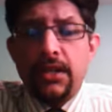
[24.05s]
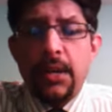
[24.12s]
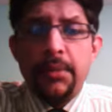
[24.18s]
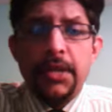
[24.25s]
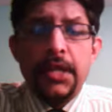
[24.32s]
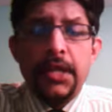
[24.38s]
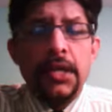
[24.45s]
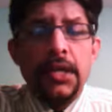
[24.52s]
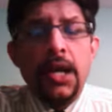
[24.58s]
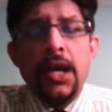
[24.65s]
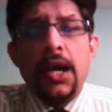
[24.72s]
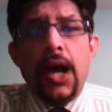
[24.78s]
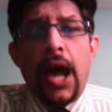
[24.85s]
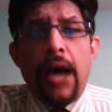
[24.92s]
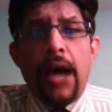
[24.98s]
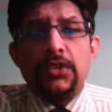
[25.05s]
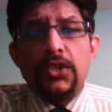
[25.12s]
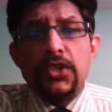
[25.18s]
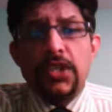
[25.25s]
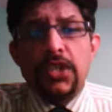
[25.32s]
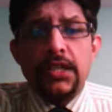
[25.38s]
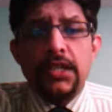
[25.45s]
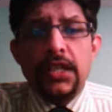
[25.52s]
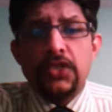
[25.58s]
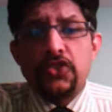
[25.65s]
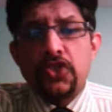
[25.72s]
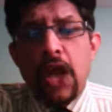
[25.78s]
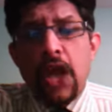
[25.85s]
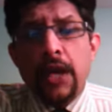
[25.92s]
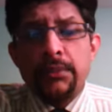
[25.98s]
I mean, I would say the
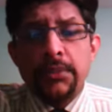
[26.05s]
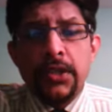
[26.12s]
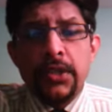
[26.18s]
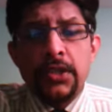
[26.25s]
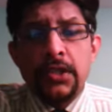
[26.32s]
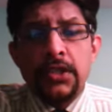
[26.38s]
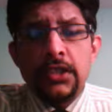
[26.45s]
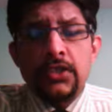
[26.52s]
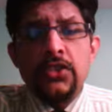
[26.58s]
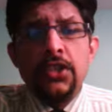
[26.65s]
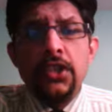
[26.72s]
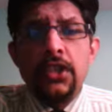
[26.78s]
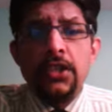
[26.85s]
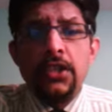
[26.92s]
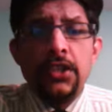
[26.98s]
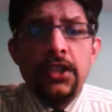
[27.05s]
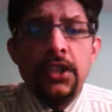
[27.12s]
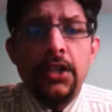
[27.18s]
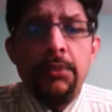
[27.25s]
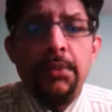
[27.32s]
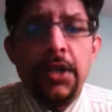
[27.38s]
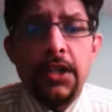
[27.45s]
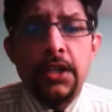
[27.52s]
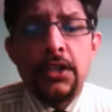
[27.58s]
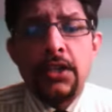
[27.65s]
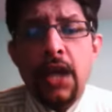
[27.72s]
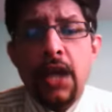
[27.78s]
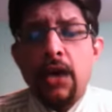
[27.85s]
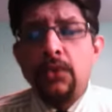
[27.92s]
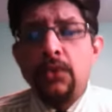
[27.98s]
excitement is really, really building
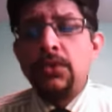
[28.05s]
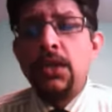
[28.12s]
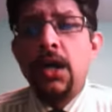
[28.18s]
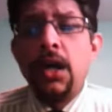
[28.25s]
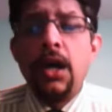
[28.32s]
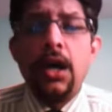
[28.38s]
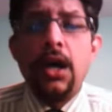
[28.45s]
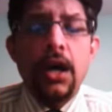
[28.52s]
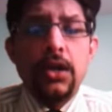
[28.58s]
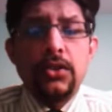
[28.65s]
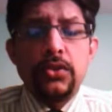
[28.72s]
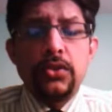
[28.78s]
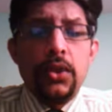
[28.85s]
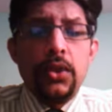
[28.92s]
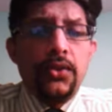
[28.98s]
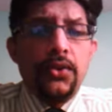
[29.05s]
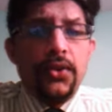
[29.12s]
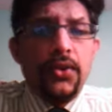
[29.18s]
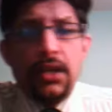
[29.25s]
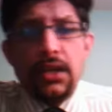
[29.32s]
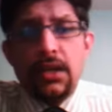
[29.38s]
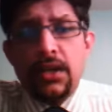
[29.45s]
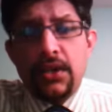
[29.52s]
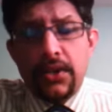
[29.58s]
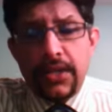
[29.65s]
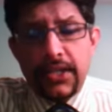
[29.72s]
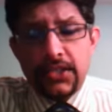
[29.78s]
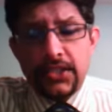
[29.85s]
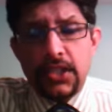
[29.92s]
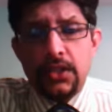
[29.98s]
down to a real
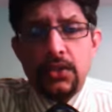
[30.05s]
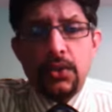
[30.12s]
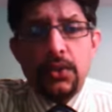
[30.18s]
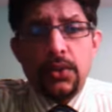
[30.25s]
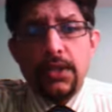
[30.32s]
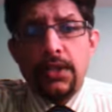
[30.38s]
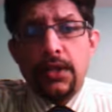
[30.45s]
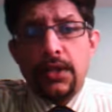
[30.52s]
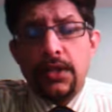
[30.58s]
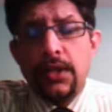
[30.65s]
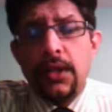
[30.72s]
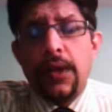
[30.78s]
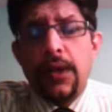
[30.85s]
crescendo here,